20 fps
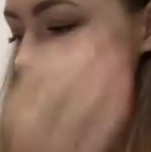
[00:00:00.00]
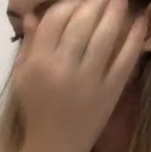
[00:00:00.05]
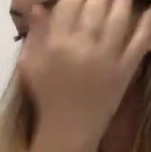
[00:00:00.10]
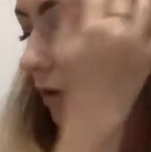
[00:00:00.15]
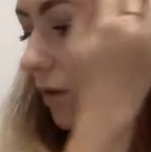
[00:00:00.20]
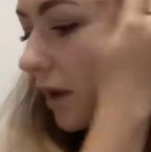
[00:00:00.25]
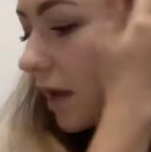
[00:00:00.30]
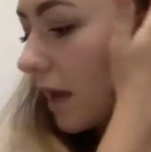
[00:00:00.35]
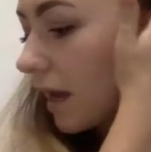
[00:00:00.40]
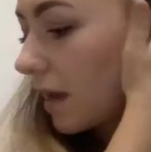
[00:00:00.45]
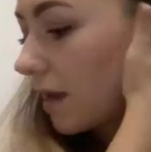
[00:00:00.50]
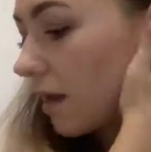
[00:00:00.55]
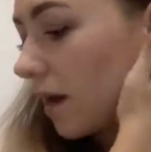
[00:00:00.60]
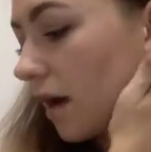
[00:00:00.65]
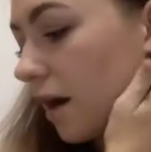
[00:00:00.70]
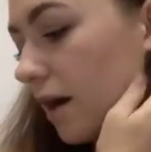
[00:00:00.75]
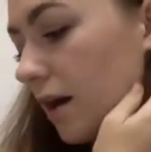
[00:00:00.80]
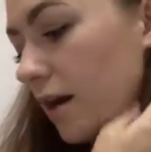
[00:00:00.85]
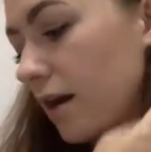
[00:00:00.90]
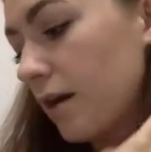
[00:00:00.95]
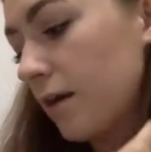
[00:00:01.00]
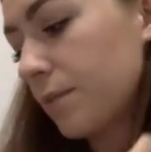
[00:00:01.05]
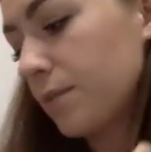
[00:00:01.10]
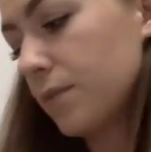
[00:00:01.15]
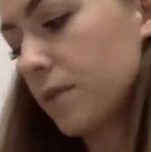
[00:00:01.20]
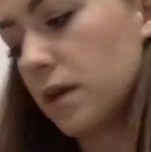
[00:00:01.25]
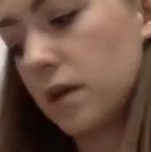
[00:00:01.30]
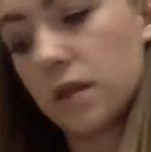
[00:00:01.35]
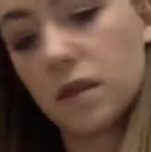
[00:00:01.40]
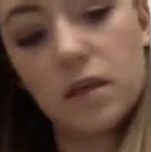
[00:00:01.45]
Okay,
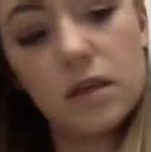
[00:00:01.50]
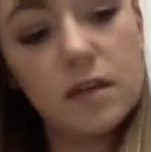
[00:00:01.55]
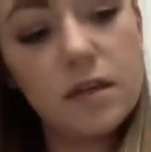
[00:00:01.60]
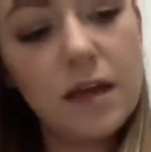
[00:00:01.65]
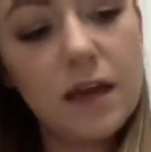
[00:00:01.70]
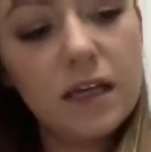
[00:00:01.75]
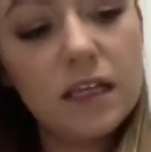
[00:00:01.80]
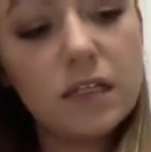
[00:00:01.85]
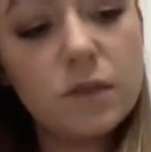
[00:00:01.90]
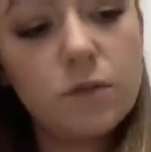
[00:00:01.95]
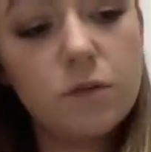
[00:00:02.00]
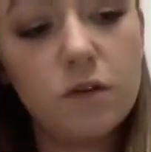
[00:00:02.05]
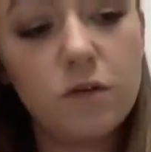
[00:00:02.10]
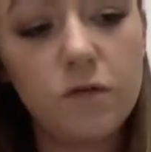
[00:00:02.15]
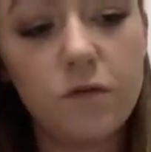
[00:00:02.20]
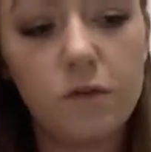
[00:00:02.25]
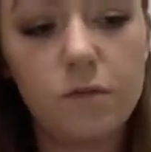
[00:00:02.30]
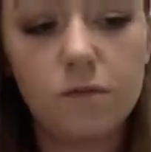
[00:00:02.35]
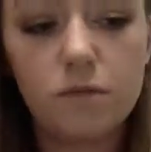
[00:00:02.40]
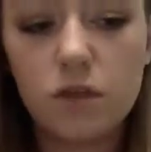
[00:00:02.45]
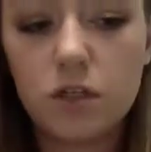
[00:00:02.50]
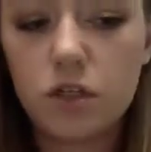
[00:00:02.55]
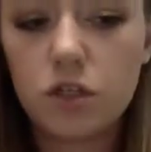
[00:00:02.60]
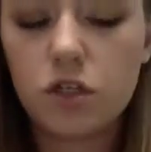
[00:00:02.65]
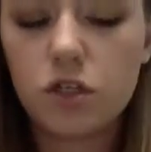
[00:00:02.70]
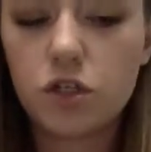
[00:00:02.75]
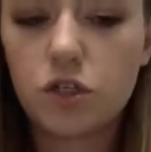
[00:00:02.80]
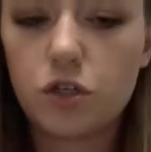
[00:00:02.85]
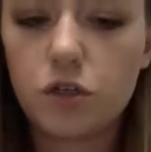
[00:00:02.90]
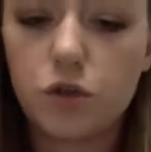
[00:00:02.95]
the next one from
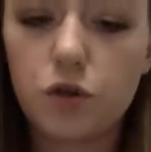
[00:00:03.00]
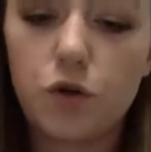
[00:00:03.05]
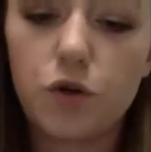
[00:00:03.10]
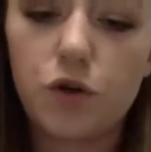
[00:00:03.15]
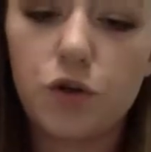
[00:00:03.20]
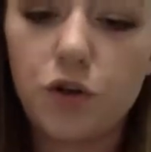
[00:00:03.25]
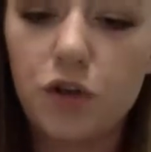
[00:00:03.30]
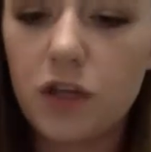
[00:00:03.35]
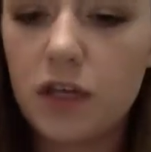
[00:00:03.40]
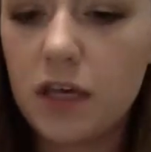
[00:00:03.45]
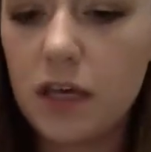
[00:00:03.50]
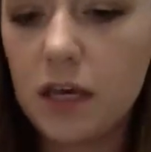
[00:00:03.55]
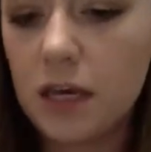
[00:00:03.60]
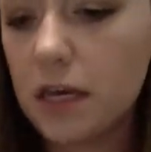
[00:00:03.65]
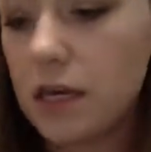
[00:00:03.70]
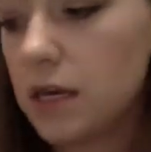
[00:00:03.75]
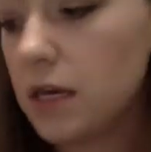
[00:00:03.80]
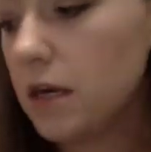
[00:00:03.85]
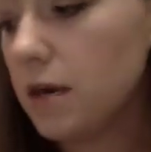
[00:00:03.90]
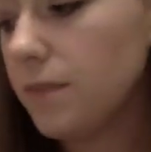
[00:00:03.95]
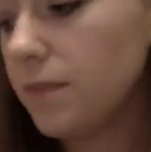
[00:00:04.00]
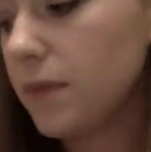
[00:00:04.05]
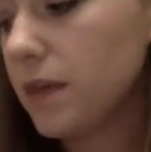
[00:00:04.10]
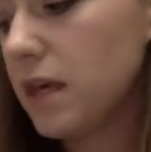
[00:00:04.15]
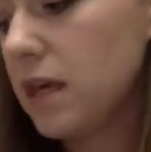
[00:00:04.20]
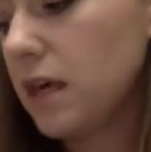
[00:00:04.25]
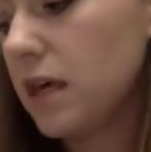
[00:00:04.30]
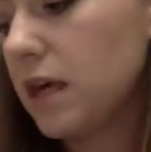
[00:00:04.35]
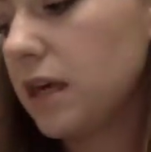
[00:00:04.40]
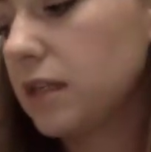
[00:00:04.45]
Shirley,
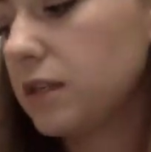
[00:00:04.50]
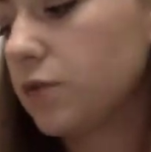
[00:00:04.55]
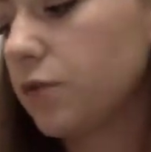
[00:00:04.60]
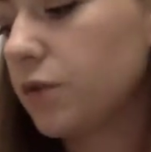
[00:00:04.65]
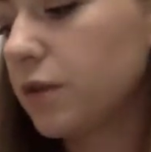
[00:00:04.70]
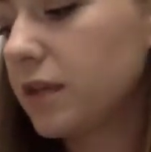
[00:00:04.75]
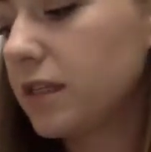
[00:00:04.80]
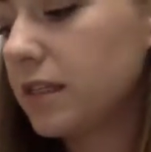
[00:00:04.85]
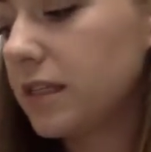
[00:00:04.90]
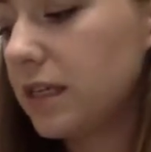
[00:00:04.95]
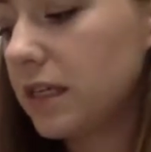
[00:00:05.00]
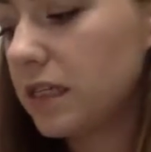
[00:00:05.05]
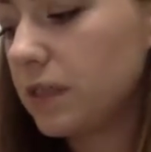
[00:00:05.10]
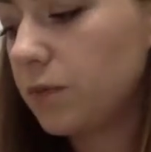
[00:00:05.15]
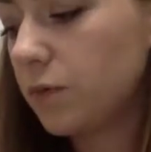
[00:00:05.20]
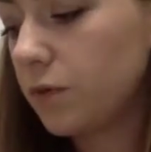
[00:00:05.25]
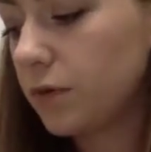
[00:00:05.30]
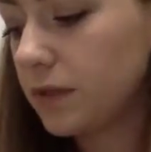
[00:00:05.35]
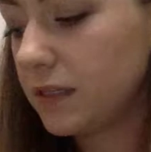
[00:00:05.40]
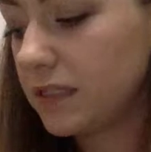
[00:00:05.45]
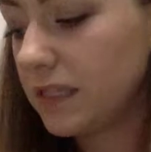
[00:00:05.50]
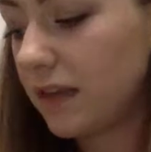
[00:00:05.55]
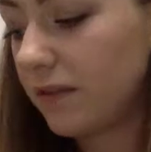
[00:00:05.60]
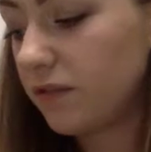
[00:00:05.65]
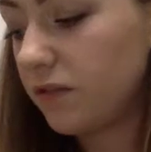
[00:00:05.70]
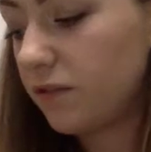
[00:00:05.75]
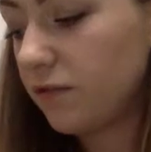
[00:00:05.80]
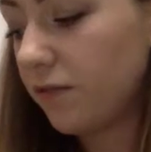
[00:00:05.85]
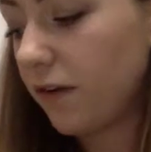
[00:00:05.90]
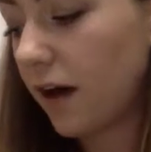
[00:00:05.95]
it scored a
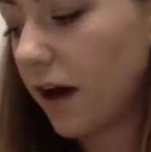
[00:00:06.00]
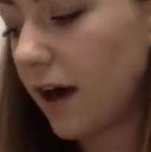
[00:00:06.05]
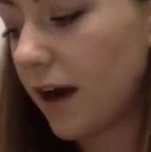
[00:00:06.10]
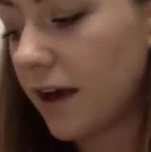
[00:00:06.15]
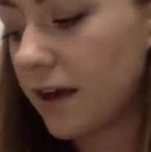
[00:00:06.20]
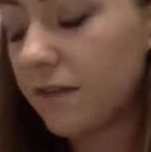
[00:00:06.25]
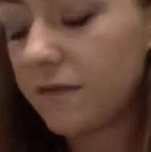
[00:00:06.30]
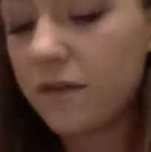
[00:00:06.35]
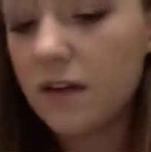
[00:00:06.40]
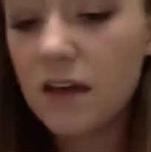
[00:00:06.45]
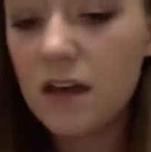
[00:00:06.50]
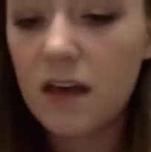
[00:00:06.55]
6.75.